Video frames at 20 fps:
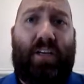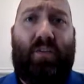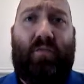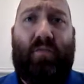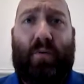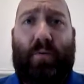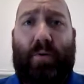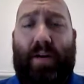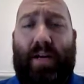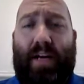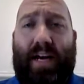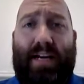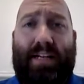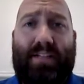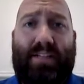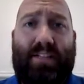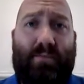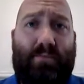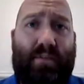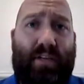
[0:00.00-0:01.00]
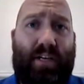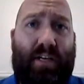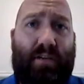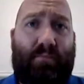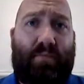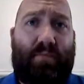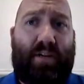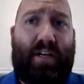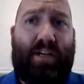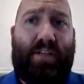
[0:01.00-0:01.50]
you've already got something
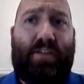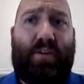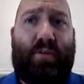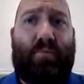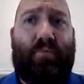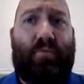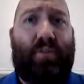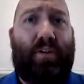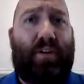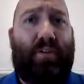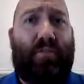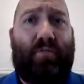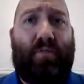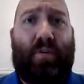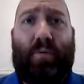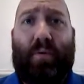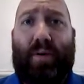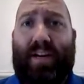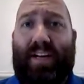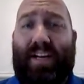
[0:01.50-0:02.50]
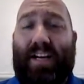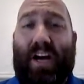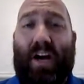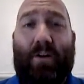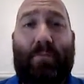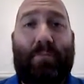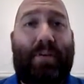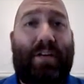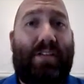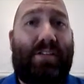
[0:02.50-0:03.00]
in place. Hopefully, you've already
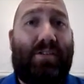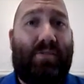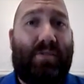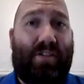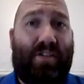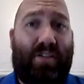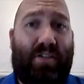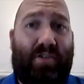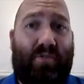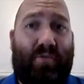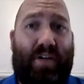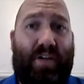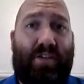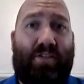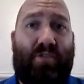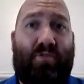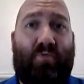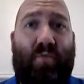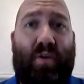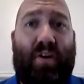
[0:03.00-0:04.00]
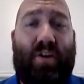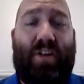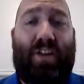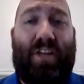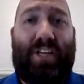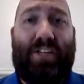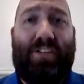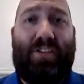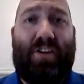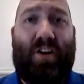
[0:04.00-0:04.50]
come into a situation where
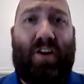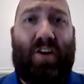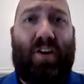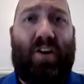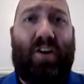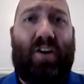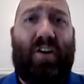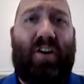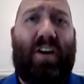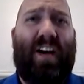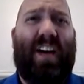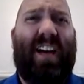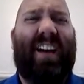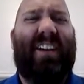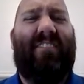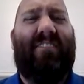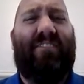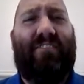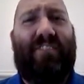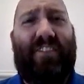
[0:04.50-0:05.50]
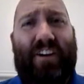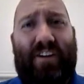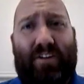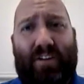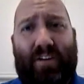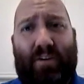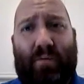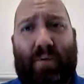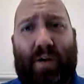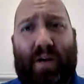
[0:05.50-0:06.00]
things are
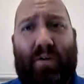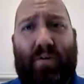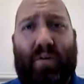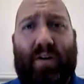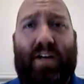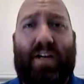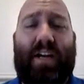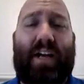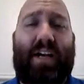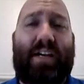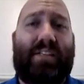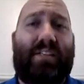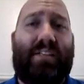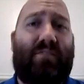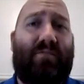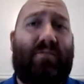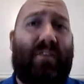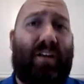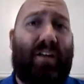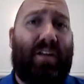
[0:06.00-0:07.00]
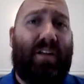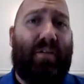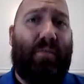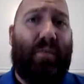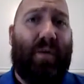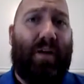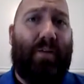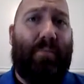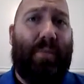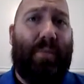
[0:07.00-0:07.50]
fairly well organized and fairly
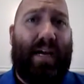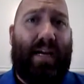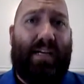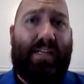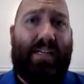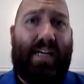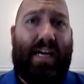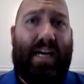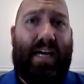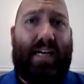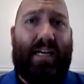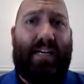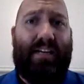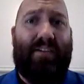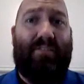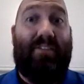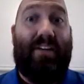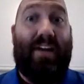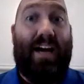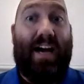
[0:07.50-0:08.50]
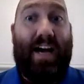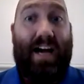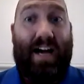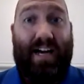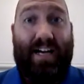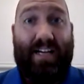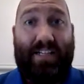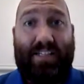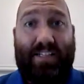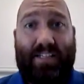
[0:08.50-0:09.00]
well maintained. If
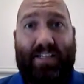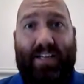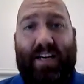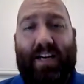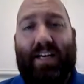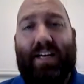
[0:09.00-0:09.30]
not,